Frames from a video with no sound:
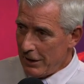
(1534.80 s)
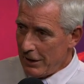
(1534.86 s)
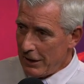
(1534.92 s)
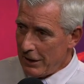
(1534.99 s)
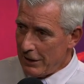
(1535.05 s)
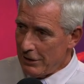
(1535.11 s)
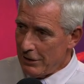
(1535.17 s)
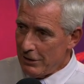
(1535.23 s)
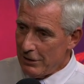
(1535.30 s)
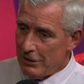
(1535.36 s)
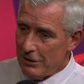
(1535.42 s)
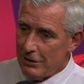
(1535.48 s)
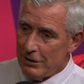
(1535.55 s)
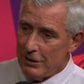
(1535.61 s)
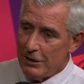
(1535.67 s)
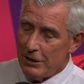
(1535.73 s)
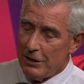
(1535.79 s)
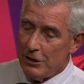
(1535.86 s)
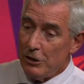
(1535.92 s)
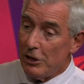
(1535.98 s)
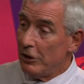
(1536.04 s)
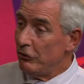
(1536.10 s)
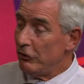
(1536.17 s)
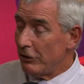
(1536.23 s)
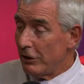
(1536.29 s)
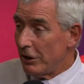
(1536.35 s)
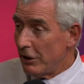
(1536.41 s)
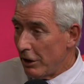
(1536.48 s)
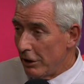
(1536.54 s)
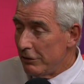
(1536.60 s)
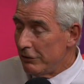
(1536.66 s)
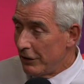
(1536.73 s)
And, you know, during
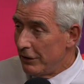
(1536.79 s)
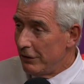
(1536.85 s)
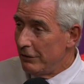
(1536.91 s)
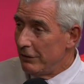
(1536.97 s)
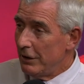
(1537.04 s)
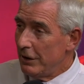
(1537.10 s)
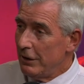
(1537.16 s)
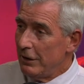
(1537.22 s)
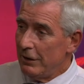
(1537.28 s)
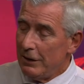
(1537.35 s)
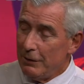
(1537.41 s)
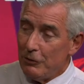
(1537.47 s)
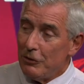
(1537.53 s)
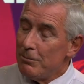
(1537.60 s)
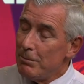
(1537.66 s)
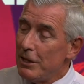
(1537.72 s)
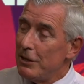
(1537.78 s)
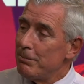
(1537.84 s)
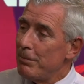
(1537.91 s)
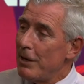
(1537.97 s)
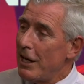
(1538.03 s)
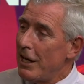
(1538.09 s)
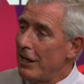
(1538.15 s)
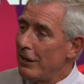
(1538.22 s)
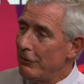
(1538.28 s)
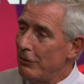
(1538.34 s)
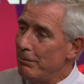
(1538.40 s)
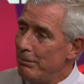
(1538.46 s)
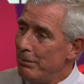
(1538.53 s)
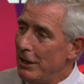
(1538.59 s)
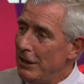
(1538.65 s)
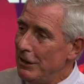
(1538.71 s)
COVID, that was the best part of a
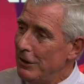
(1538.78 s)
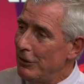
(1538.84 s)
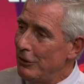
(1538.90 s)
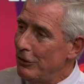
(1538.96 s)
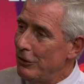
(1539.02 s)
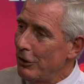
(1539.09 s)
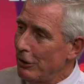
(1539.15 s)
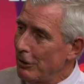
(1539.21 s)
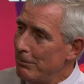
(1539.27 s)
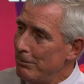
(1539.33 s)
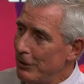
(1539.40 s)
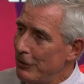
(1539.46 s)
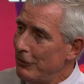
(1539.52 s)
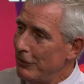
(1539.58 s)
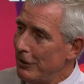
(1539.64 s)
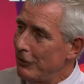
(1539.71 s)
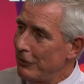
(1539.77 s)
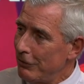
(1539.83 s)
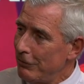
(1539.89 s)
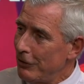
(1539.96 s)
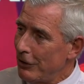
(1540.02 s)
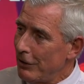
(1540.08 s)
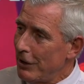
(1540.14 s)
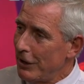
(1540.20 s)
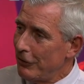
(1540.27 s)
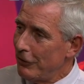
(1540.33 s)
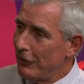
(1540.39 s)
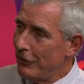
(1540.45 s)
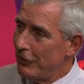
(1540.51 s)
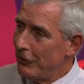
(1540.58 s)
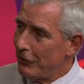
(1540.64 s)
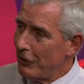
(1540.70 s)
$1 billion business for
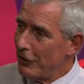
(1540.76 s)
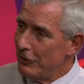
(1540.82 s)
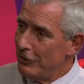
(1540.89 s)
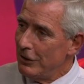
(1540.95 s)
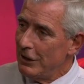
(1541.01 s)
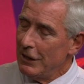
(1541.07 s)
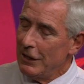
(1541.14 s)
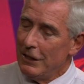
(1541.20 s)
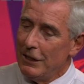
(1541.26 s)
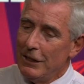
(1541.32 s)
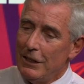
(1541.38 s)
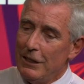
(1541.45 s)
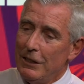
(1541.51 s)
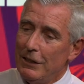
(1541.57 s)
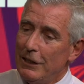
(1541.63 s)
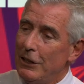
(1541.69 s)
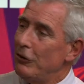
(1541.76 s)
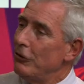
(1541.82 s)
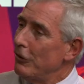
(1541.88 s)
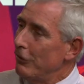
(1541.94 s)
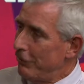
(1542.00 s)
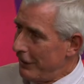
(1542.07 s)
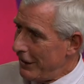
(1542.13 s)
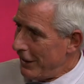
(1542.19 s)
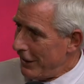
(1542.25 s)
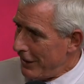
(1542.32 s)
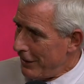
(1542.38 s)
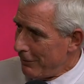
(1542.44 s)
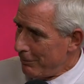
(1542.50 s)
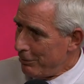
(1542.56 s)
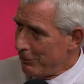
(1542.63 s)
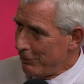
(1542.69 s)
us. So let's not forget
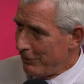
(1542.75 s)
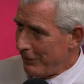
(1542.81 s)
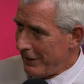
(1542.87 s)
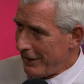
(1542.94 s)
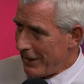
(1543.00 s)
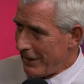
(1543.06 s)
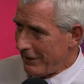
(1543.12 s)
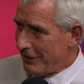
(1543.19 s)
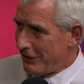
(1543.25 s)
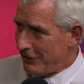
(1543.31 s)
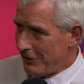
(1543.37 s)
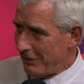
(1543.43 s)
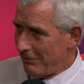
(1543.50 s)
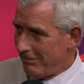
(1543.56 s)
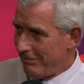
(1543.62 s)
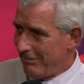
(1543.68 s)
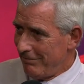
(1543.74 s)
how important that is.